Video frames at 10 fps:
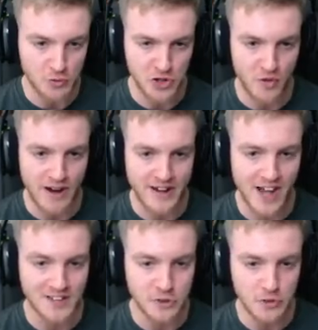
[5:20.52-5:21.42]
shot right here.
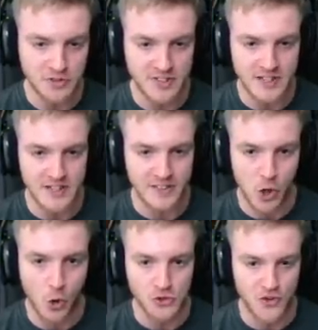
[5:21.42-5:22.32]
I do see the
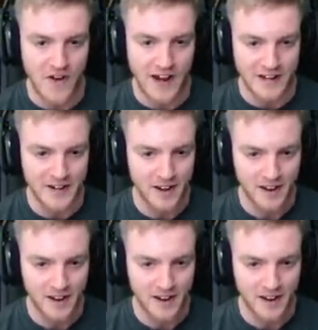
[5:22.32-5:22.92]
Coltrain